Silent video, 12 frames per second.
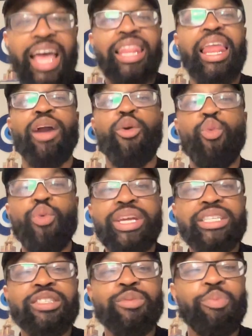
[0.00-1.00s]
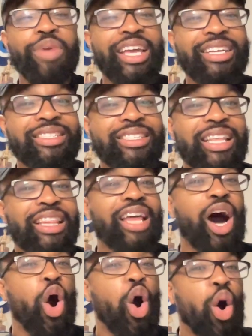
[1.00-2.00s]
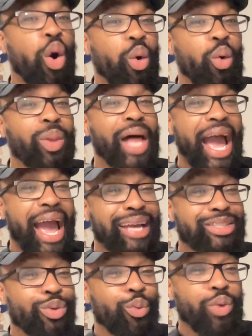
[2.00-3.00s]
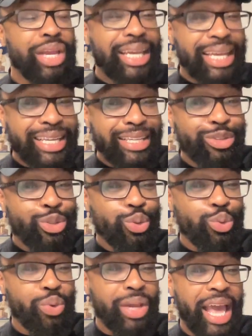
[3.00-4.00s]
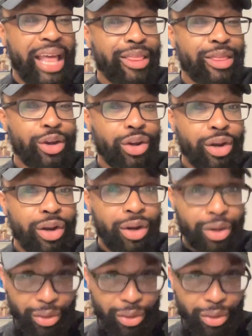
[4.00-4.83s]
Like we spent the whole ass weekend together.